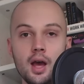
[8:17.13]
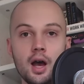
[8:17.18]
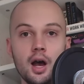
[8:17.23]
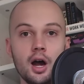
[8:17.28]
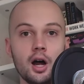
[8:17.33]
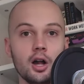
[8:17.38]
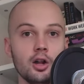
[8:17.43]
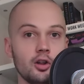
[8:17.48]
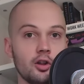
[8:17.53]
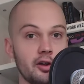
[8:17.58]
A
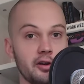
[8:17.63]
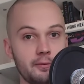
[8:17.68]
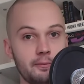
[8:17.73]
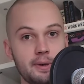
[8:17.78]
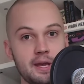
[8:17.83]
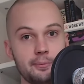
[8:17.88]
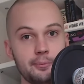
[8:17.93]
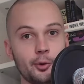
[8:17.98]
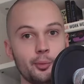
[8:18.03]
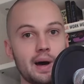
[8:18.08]
lot of
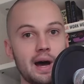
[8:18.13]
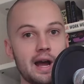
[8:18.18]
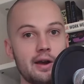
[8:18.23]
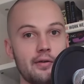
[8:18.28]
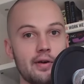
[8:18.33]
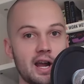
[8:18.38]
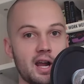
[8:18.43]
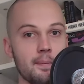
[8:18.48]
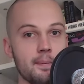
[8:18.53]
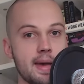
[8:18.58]
people might
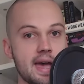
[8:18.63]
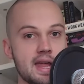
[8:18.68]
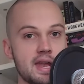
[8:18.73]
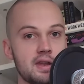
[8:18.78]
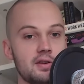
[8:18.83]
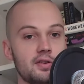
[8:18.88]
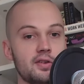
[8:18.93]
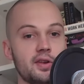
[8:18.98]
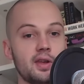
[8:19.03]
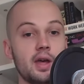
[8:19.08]
recommend
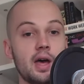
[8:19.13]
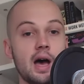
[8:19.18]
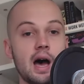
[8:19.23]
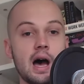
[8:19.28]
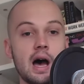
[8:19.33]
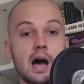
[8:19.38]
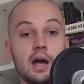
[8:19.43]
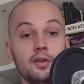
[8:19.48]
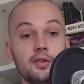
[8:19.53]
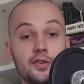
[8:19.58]
uh,
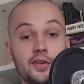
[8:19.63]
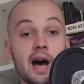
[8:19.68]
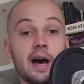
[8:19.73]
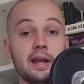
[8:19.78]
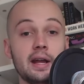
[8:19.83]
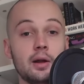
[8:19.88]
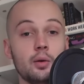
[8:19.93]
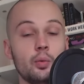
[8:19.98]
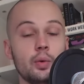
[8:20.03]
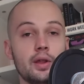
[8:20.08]

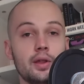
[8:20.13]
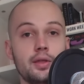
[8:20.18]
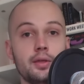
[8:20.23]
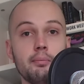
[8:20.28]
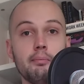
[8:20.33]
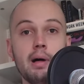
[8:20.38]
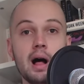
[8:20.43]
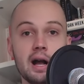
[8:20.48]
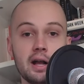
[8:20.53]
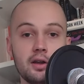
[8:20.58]
starting
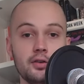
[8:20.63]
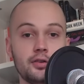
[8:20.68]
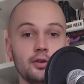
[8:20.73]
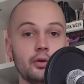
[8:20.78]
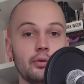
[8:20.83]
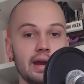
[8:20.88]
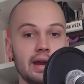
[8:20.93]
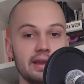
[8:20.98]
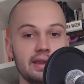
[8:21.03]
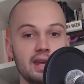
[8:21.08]
with Marcus
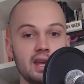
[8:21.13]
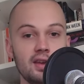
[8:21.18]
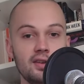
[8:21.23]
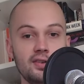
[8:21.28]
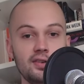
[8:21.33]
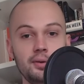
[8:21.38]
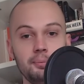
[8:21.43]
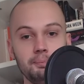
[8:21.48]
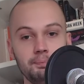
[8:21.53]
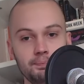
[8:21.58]

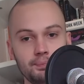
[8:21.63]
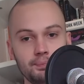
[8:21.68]
Aurelius.